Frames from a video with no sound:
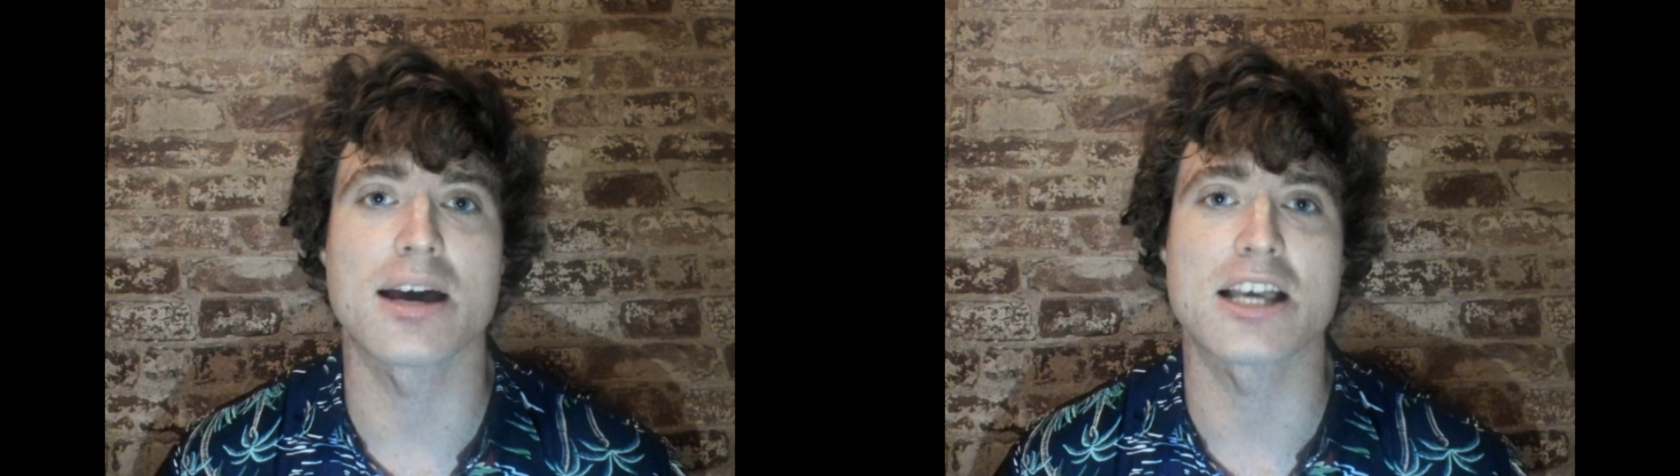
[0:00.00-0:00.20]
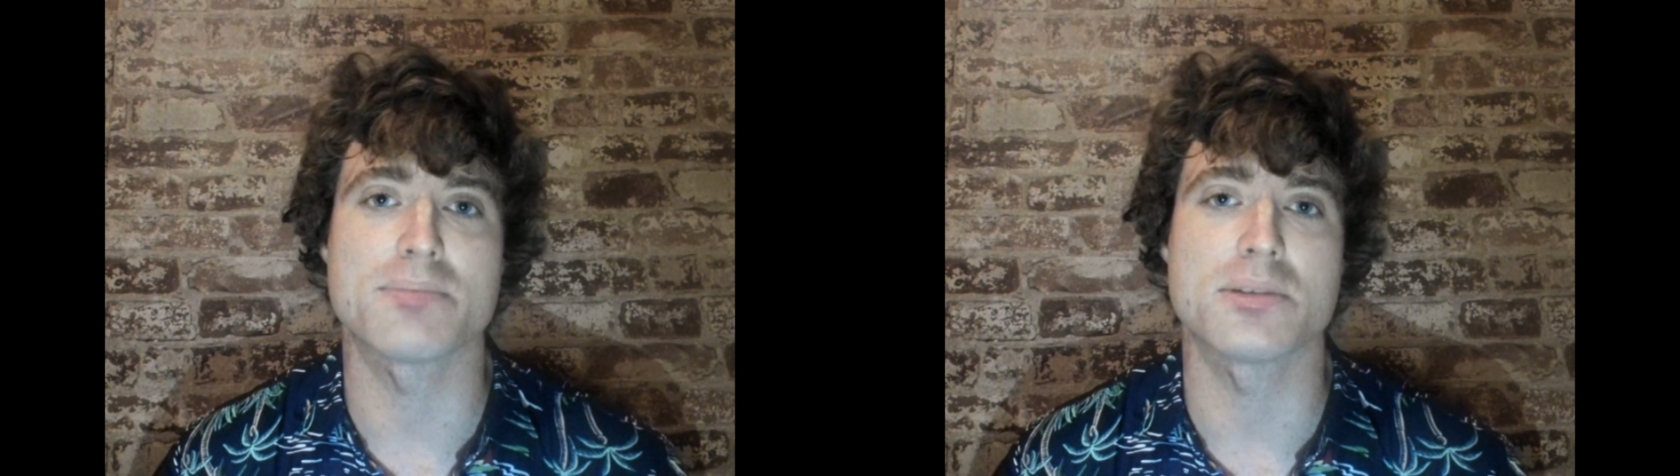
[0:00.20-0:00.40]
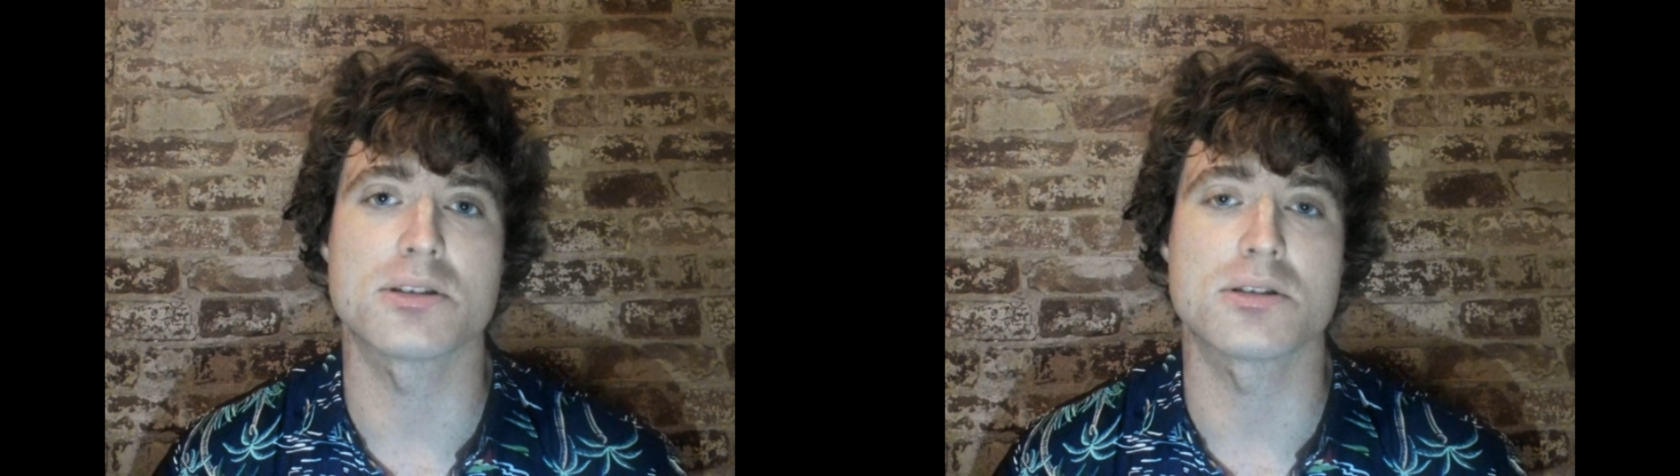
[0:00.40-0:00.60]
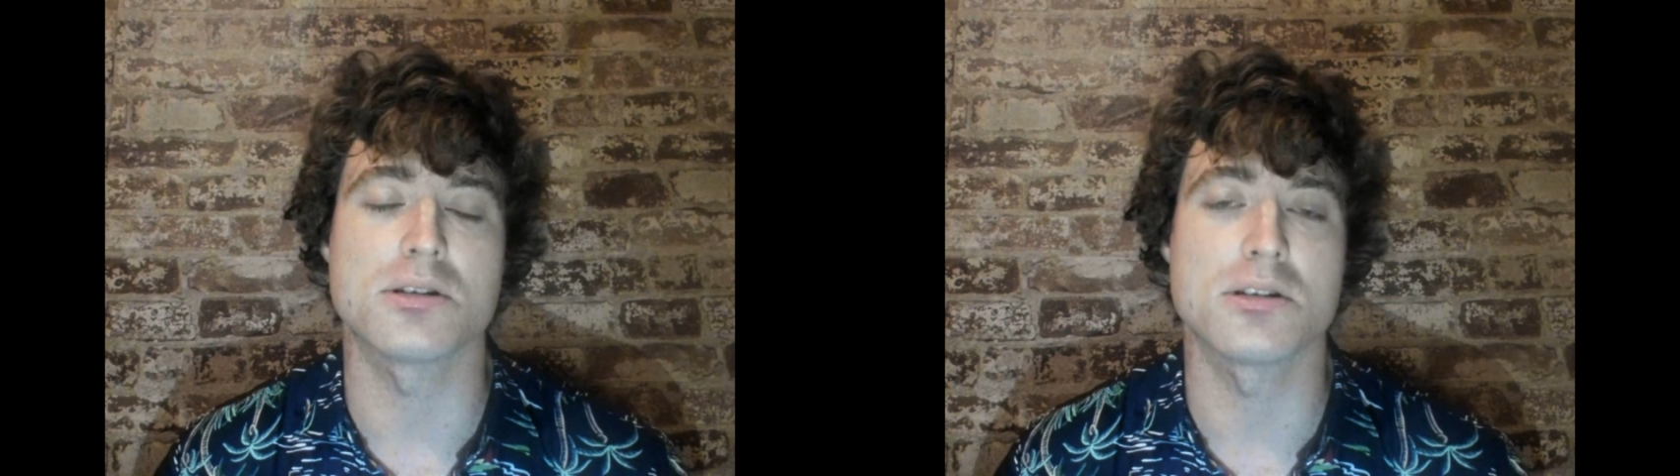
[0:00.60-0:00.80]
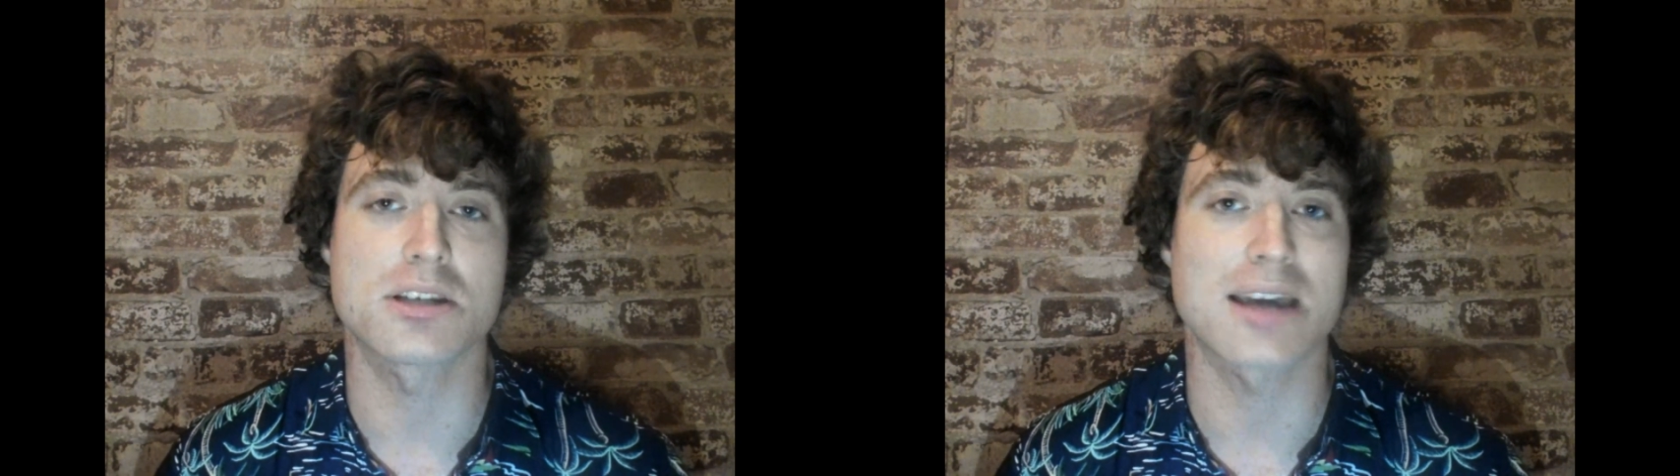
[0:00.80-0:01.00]
has been
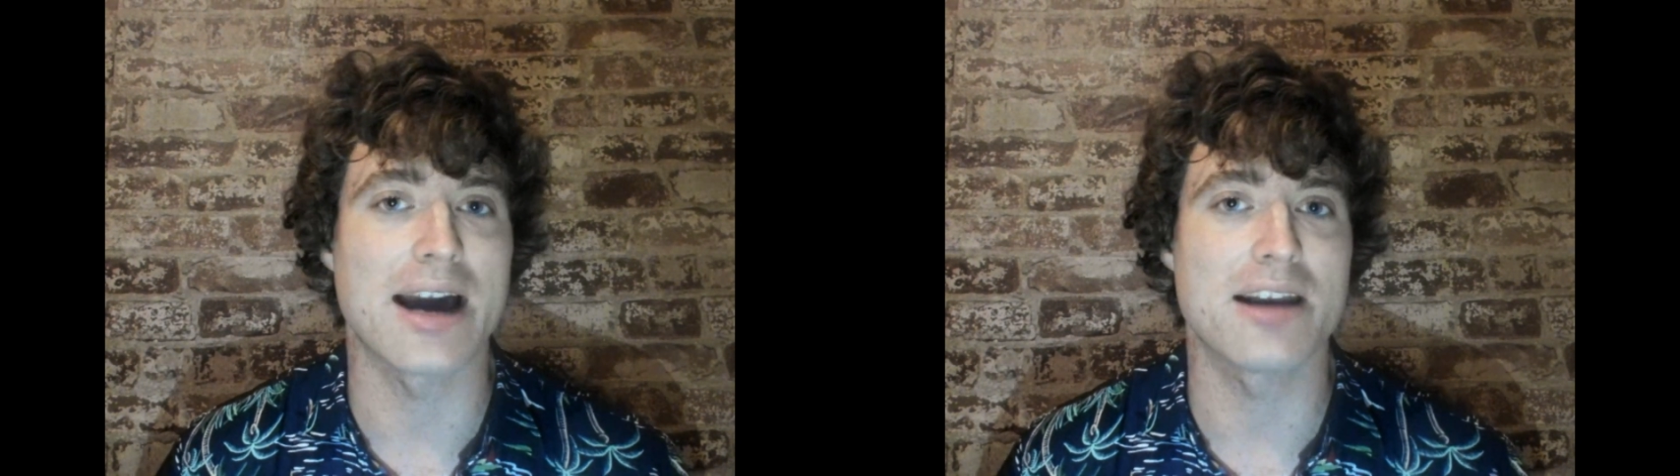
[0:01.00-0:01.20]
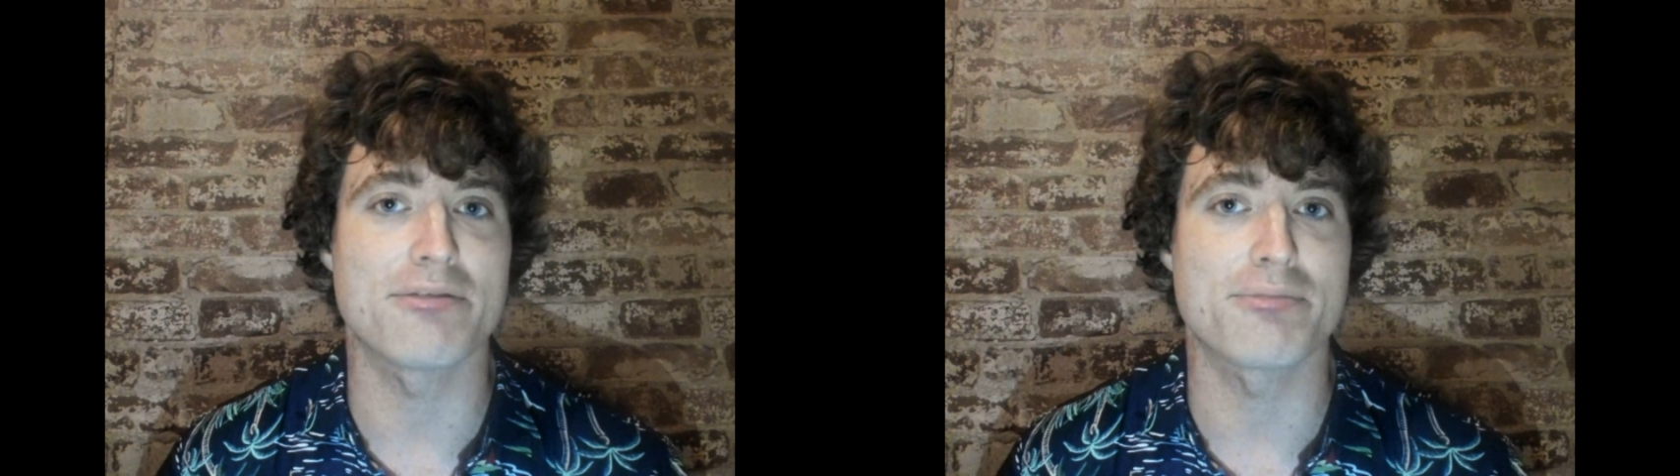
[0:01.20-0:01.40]
kind of